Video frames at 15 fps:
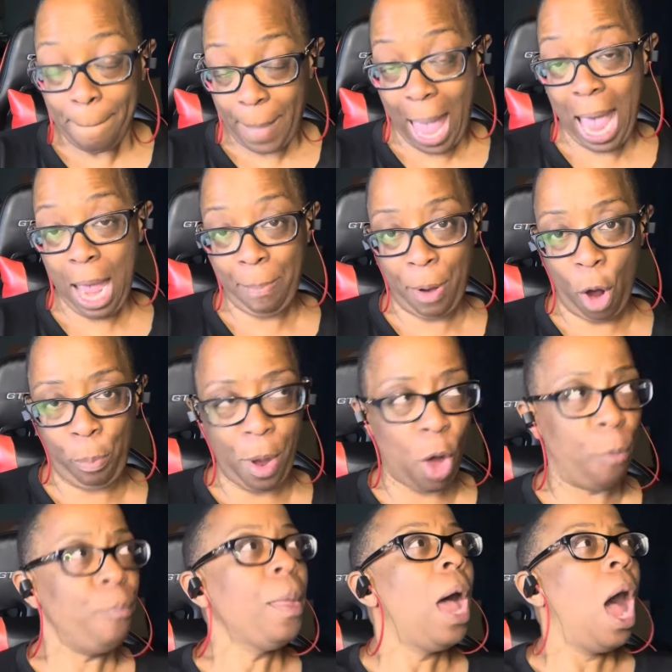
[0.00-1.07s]
hey,
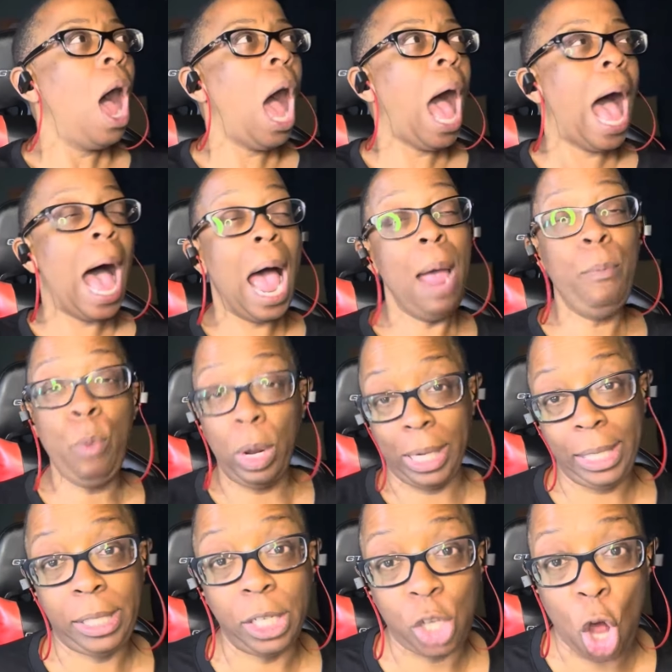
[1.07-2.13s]
Popo, I'm
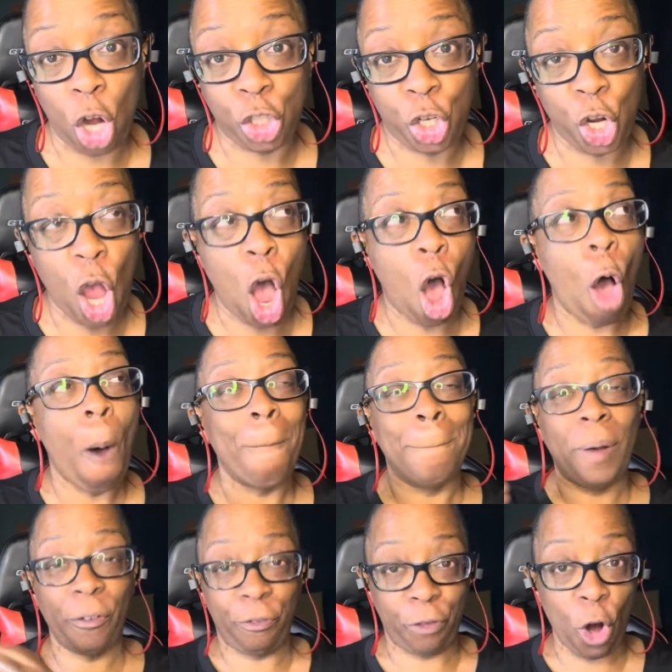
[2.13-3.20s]
willing to talk to y'all,
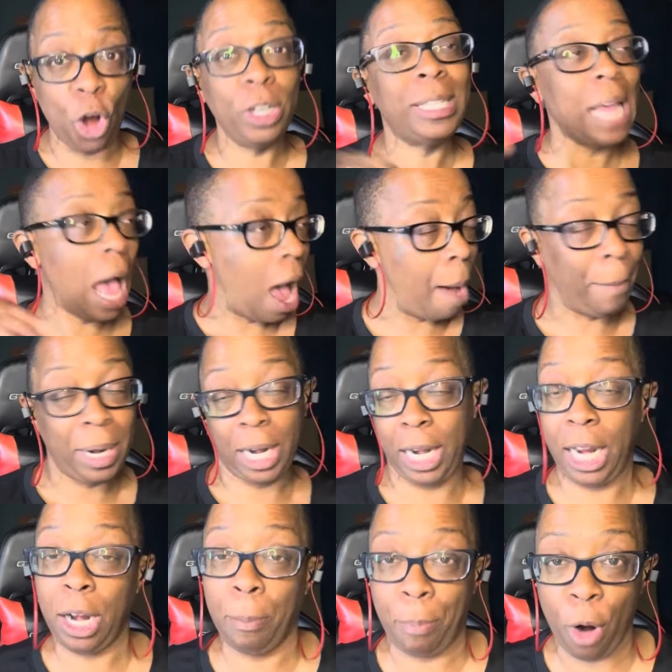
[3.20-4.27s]
but first I'm going to
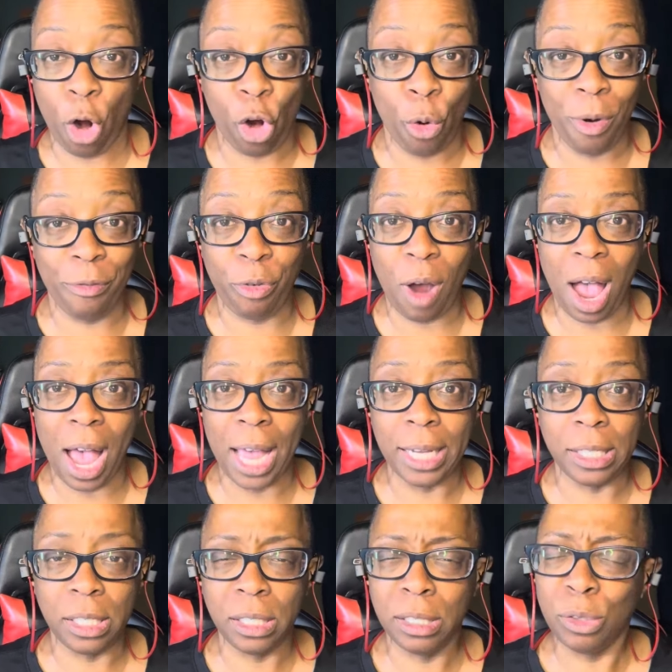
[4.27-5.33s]
need a burger and
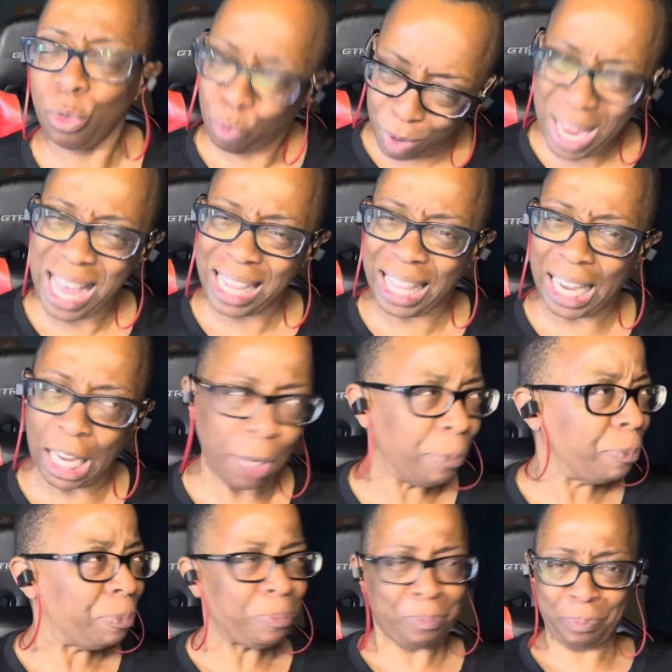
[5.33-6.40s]
fries. Really?
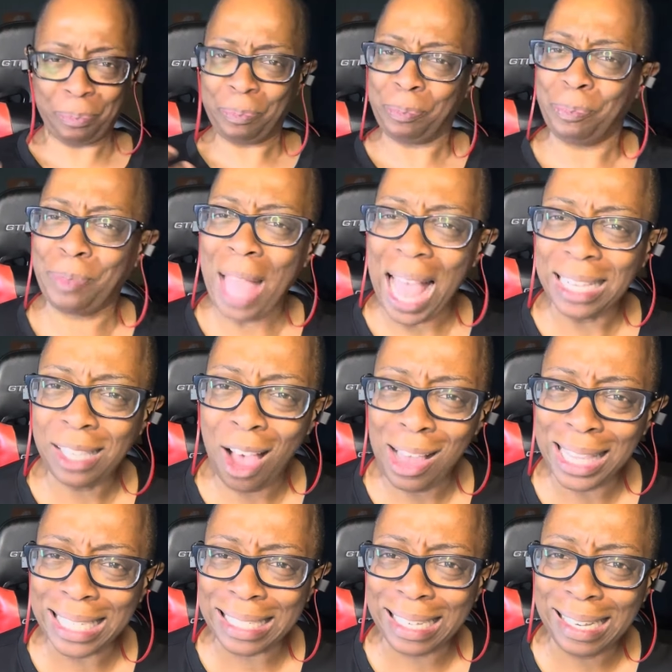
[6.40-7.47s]
That's
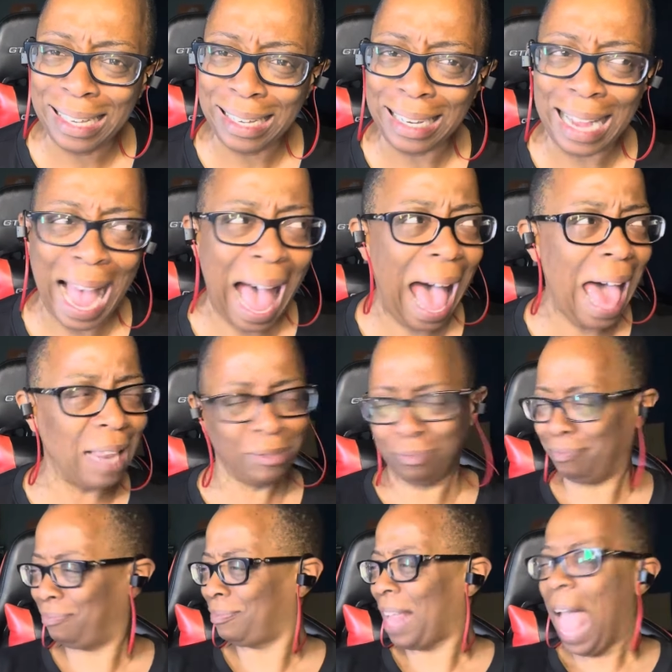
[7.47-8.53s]
all it took?
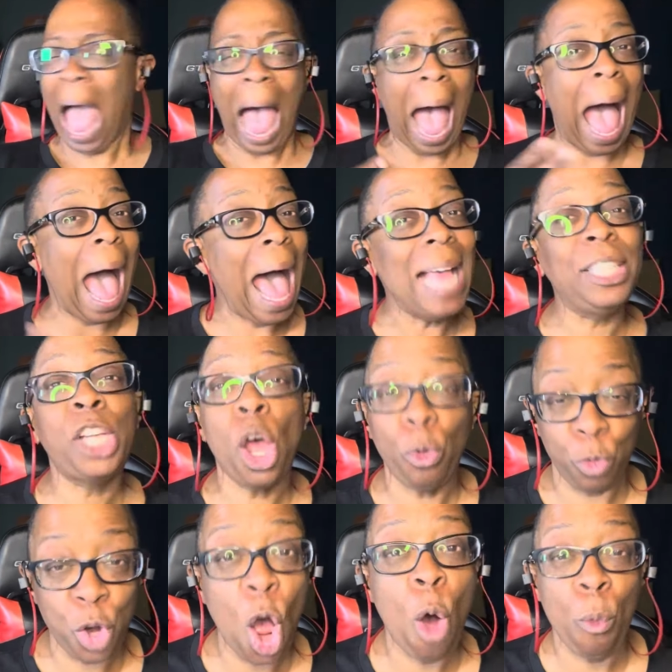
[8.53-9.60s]
I
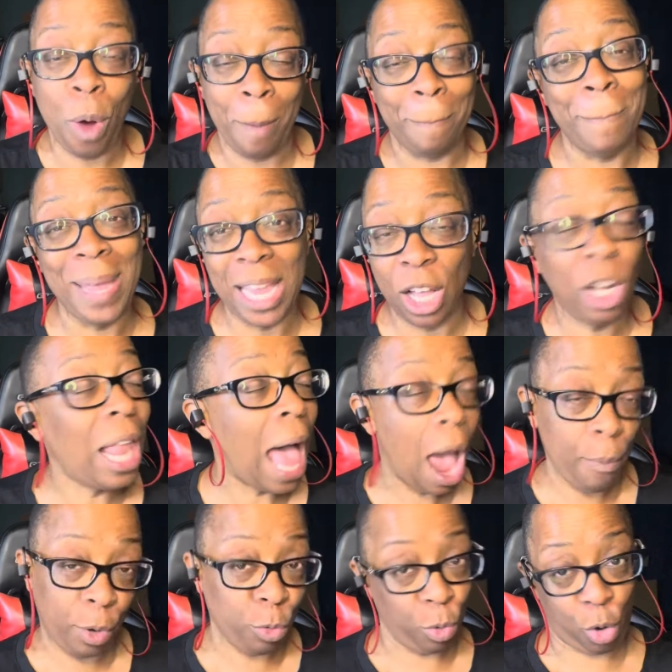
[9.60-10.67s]
don't know what meal
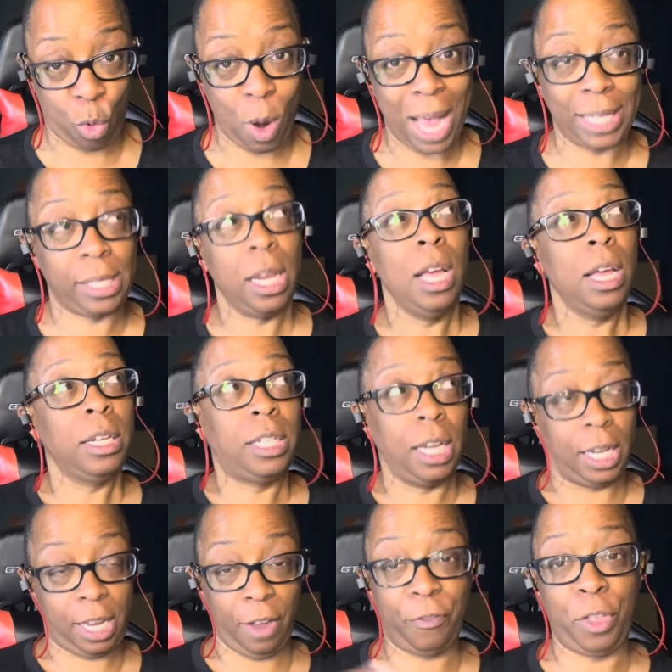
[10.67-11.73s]
I would request
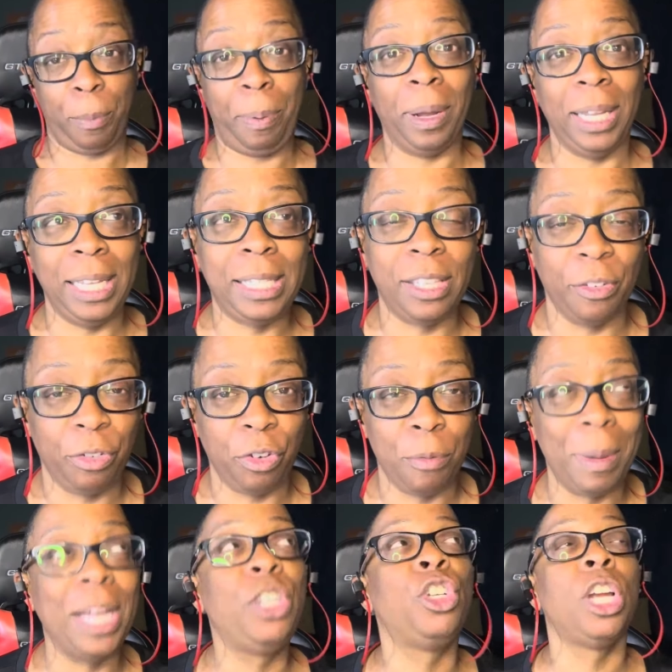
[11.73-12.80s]
to give the police
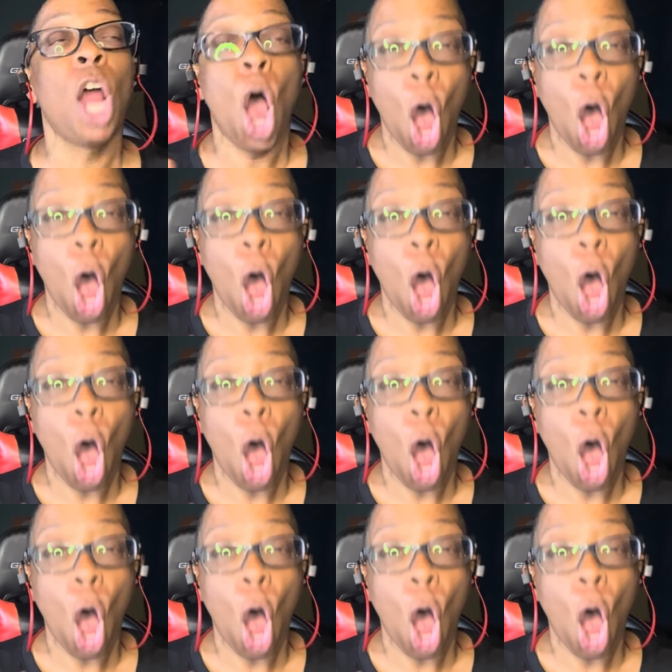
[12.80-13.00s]
information.